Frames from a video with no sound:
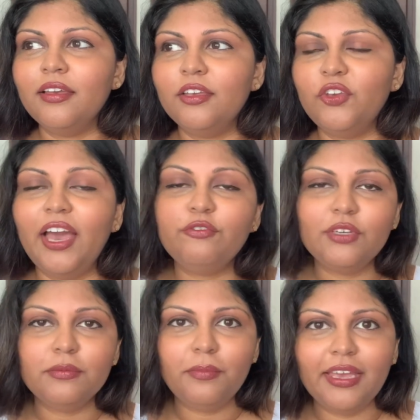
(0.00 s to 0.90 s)
you have to
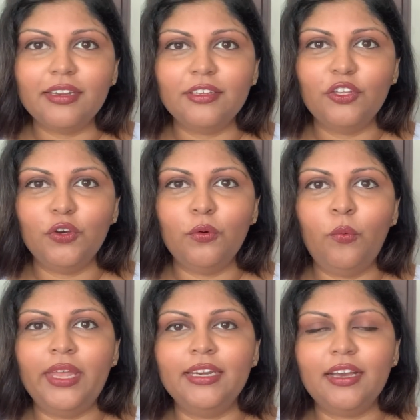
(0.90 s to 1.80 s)
admit, you know,
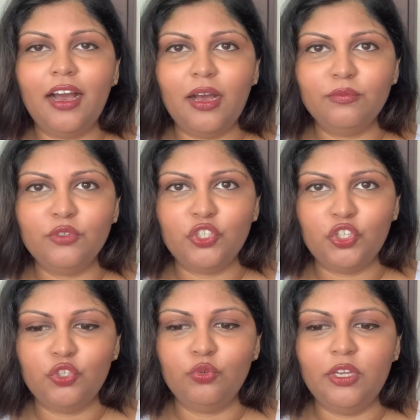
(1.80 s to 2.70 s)
when it comes
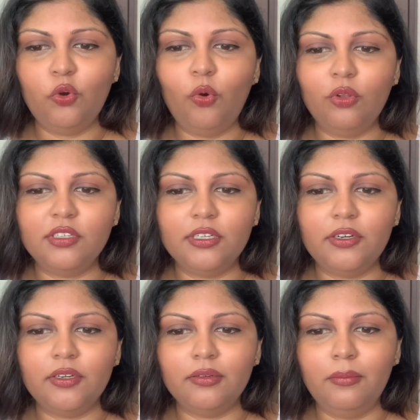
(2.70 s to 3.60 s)
to an
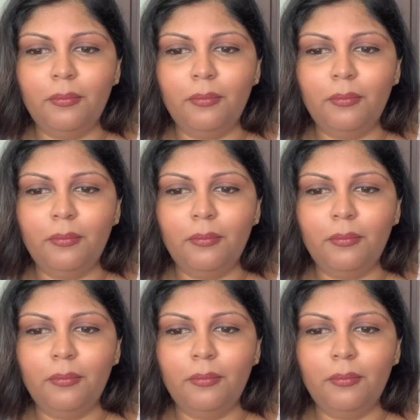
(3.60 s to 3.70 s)
older